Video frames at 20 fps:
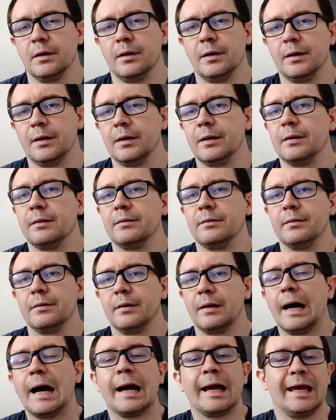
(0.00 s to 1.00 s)
Uh,
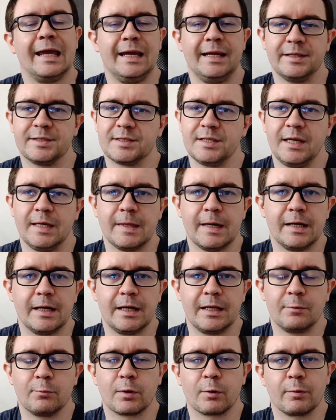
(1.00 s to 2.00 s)
I hate seeing that
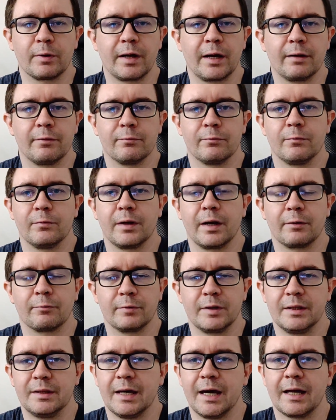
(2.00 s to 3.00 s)
anywhere when I when I
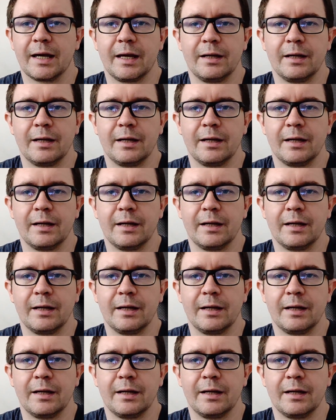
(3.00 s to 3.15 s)
read that.